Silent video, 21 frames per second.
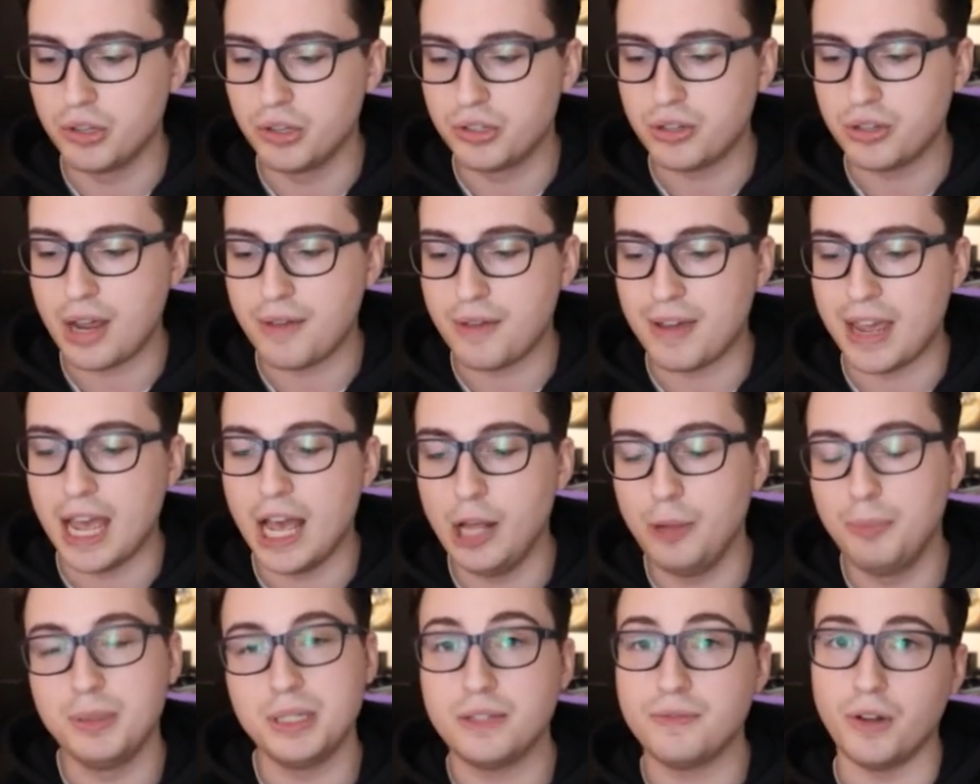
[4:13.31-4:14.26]
We also have a
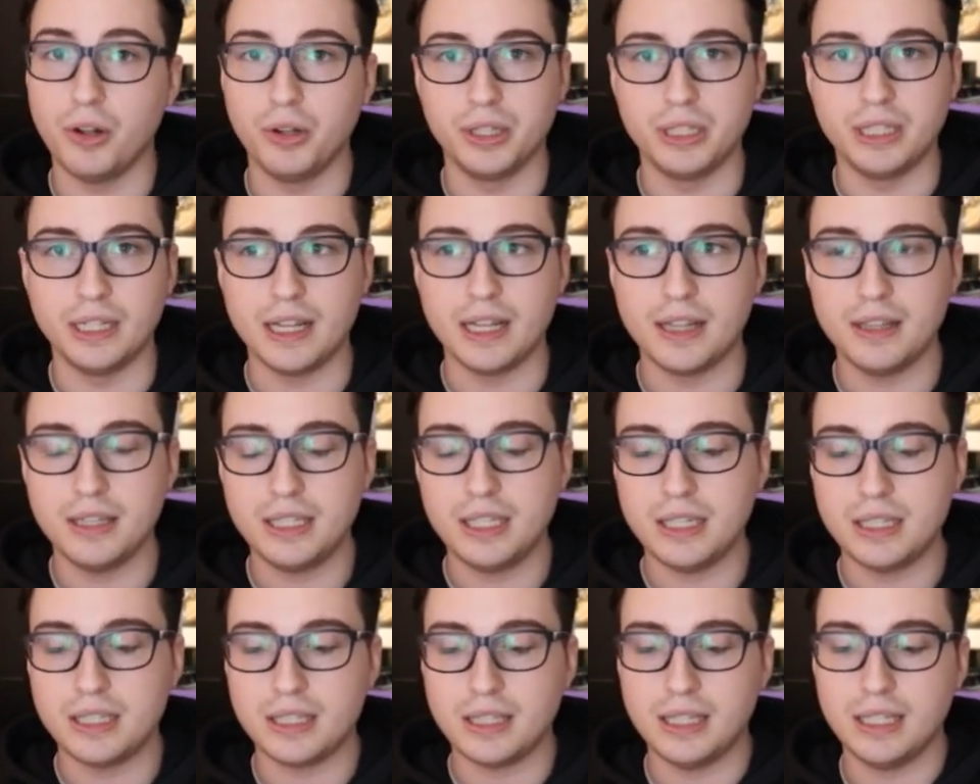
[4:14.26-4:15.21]
helpers folder. Now
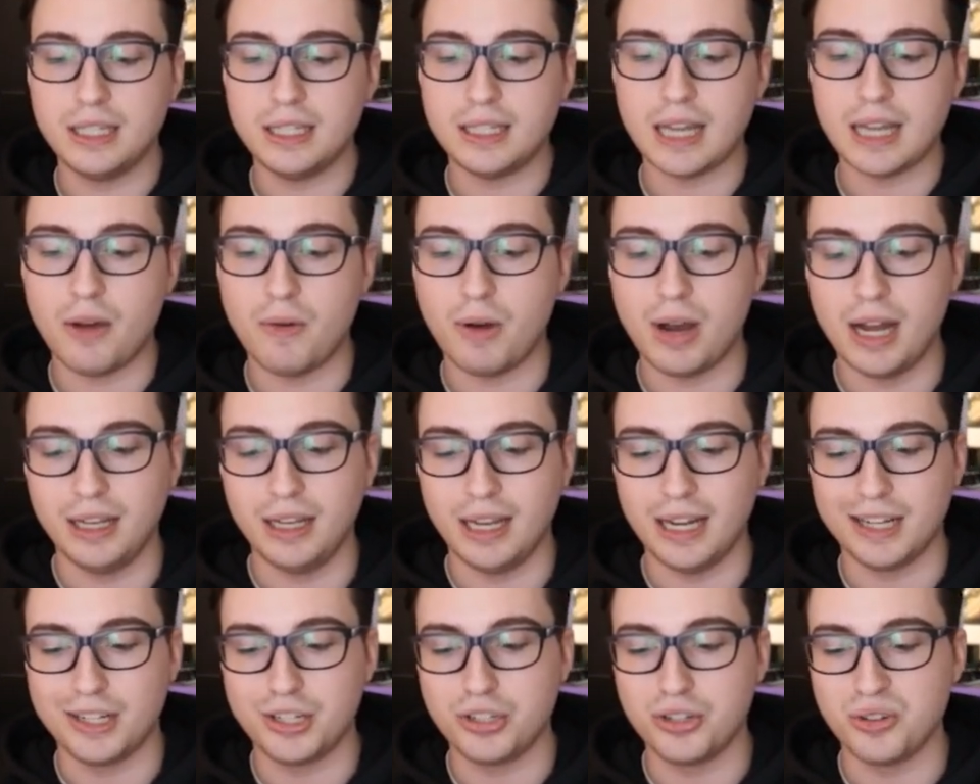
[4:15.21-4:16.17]
this is how
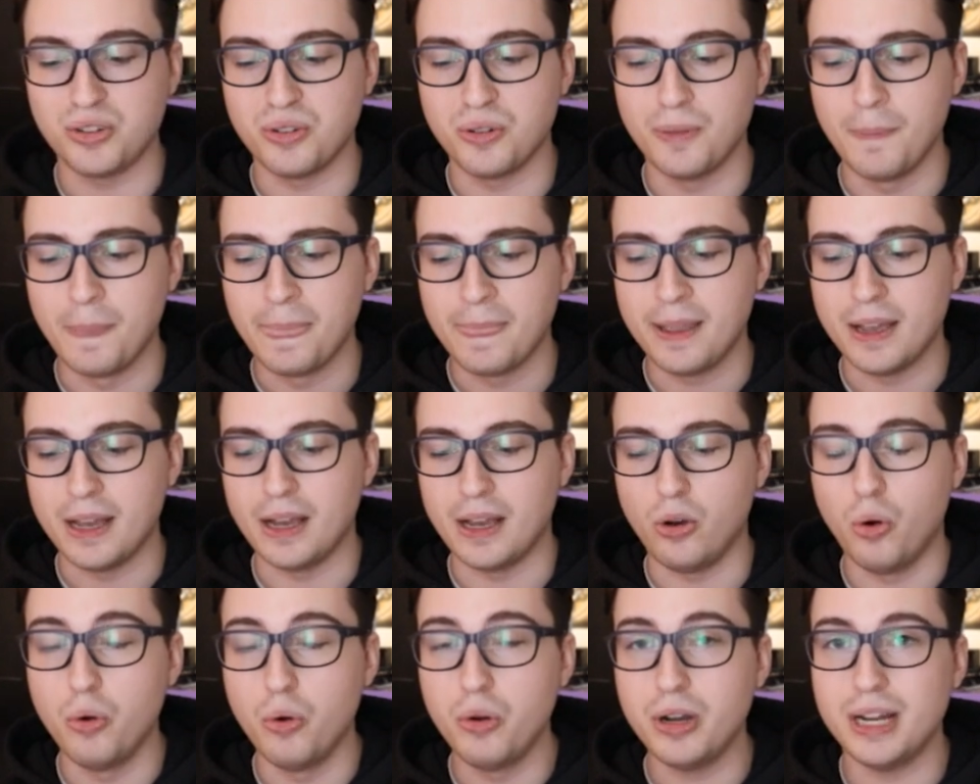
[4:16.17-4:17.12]
I like to
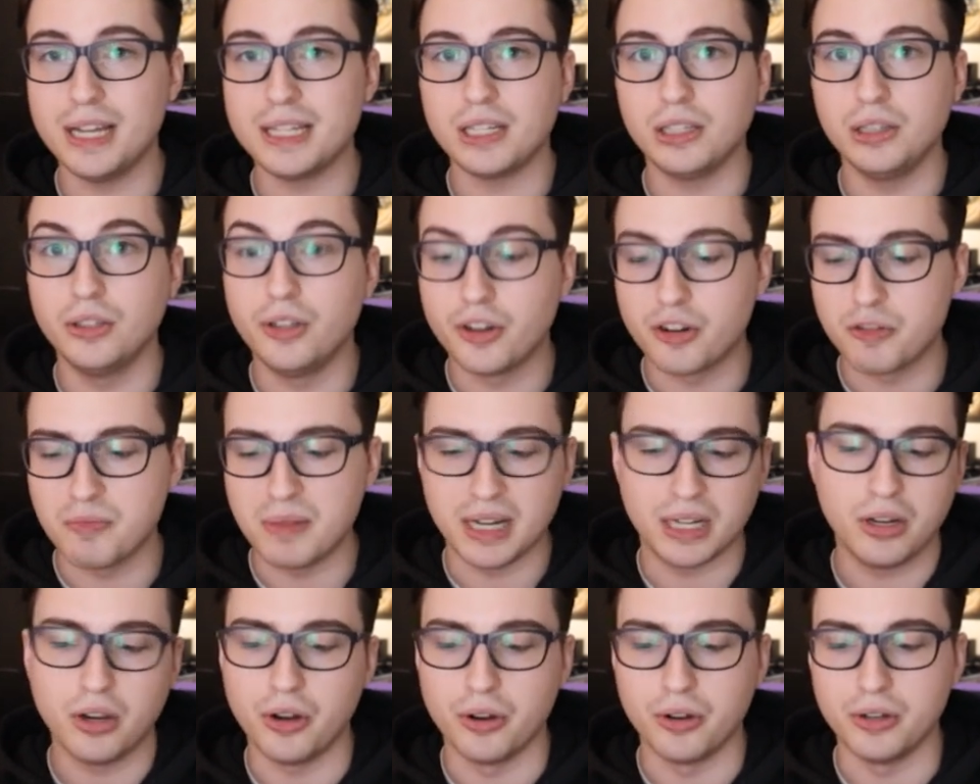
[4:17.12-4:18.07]
organize a lot of
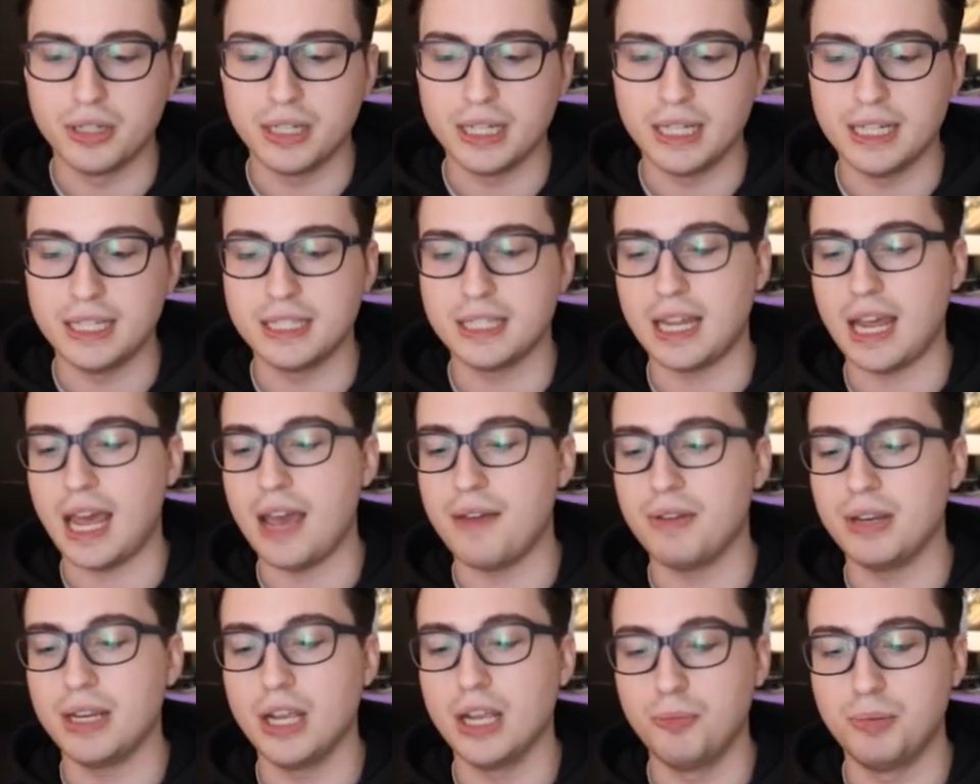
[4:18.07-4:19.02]
my code, is
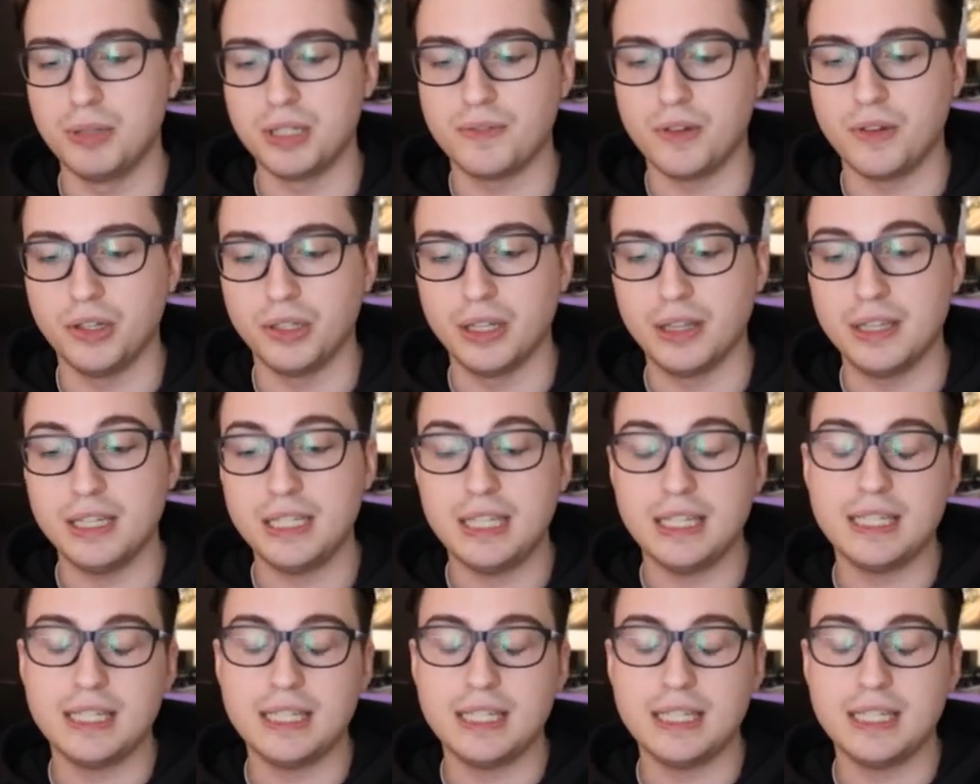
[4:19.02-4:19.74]
having helpers folder.